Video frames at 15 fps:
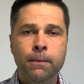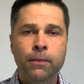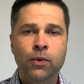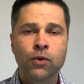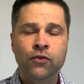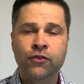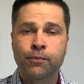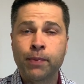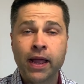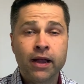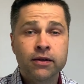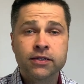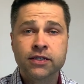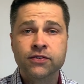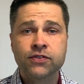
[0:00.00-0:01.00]
or for
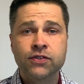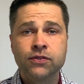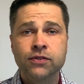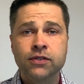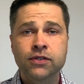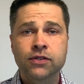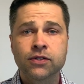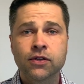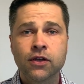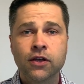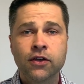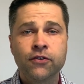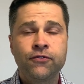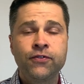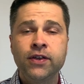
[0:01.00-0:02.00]
parents of students,
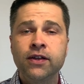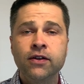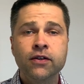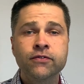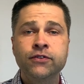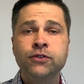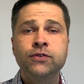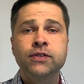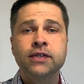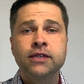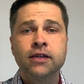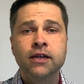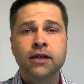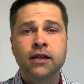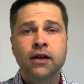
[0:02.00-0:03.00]
fear of
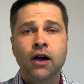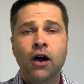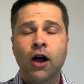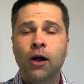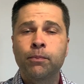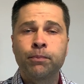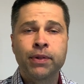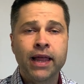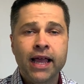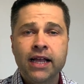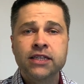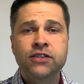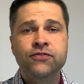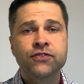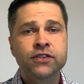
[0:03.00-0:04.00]
losing our
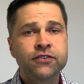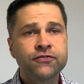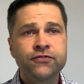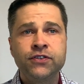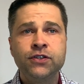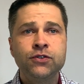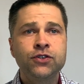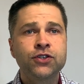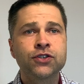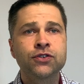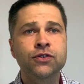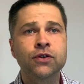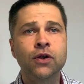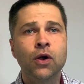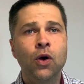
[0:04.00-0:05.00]
plans for the
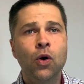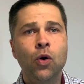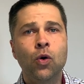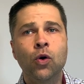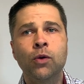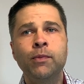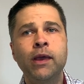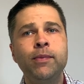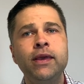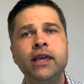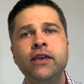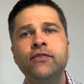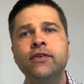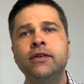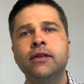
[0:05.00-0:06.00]
future, or maybe
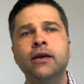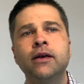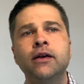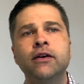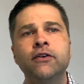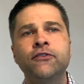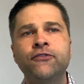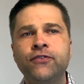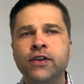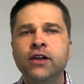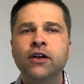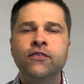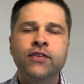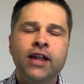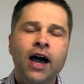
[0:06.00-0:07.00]
even fear
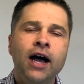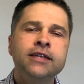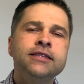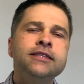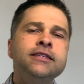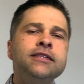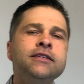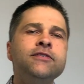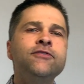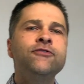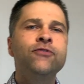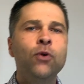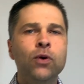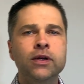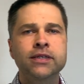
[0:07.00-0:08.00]
of an unseen
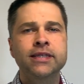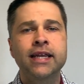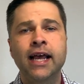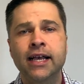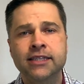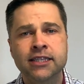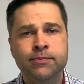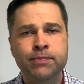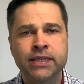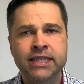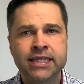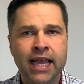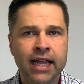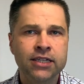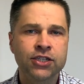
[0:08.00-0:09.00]
force that has the
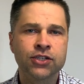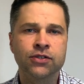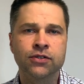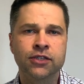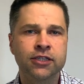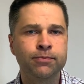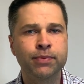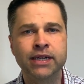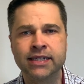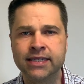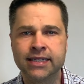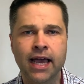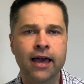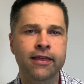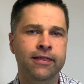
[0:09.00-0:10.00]
potential to bring
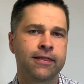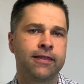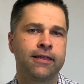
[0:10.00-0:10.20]
death.